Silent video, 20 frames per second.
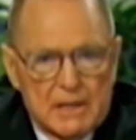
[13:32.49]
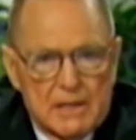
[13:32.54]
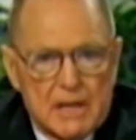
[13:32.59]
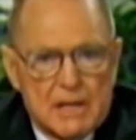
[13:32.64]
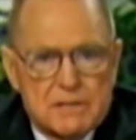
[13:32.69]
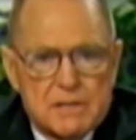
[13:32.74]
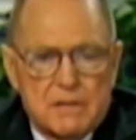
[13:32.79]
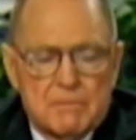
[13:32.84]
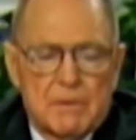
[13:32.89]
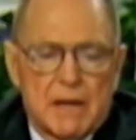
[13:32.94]

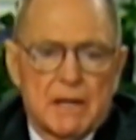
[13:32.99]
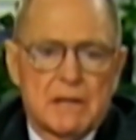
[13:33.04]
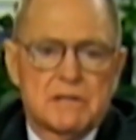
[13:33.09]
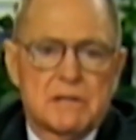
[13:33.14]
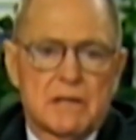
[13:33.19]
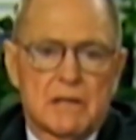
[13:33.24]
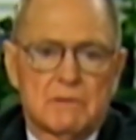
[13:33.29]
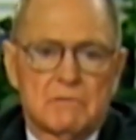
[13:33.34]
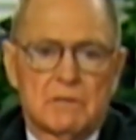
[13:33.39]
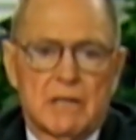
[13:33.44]
Now somebody
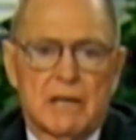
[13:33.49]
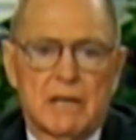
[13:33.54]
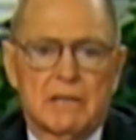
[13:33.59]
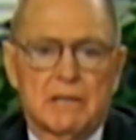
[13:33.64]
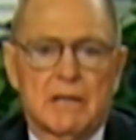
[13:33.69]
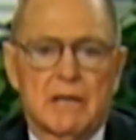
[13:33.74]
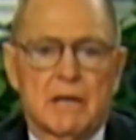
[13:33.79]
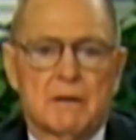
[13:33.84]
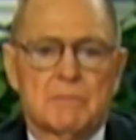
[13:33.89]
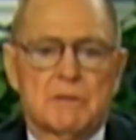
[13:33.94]
said,
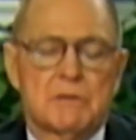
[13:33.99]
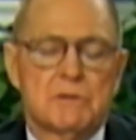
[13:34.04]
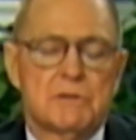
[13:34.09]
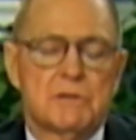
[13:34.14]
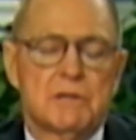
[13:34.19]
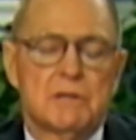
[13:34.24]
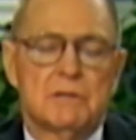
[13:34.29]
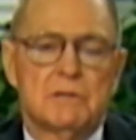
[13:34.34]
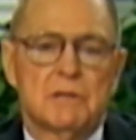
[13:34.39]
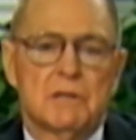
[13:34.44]
well, yeah, but you
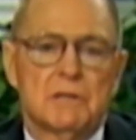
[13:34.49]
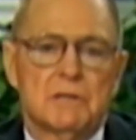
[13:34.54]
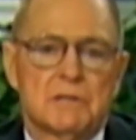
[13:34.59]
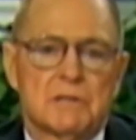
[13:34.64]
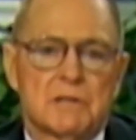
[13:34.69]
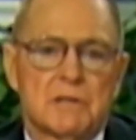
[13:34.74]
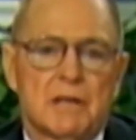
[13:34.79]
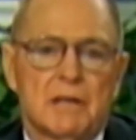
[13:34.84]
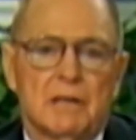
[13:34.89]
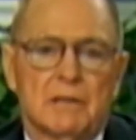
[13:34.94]
see,
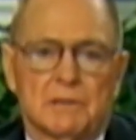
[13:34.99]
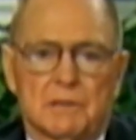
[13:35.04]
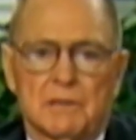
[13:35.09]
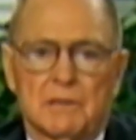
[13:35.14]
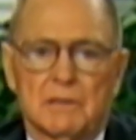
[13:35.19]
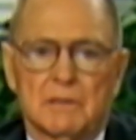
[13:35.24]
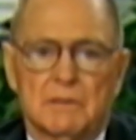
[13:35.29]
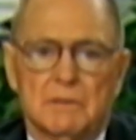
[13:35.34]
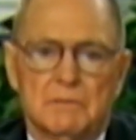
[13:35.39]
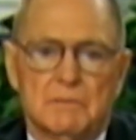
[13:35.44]
Jesus healed
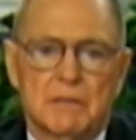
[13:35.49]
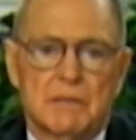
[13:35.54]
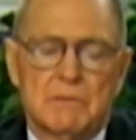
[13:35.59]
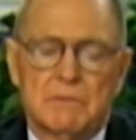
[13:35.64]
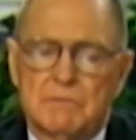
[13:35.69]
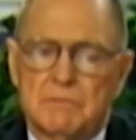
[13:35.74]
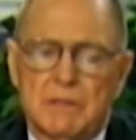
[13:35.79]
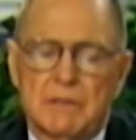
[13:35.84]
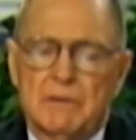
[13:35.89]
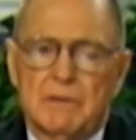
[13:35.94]
her. But,
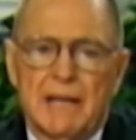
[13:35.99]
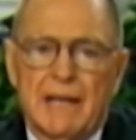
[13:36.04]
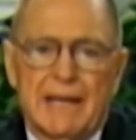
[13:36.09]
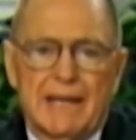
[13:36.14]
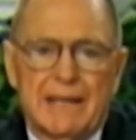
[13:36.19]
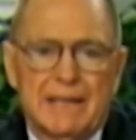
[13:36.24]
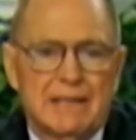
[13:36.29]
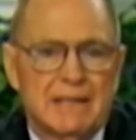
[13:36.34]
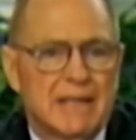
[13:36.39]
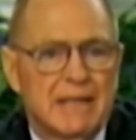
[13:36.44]
but
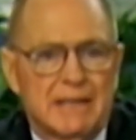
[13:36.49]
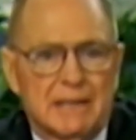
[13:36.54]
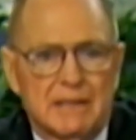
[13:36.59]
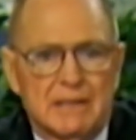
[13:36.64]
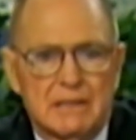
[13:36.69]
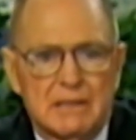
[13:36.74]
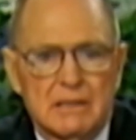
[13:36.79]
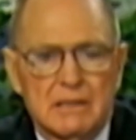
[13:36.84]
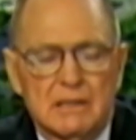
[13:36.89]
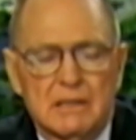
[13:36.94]
really, he
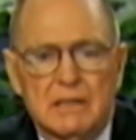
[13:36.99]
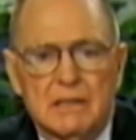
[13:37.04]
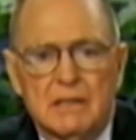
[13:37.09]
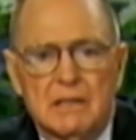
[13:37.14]
didn't.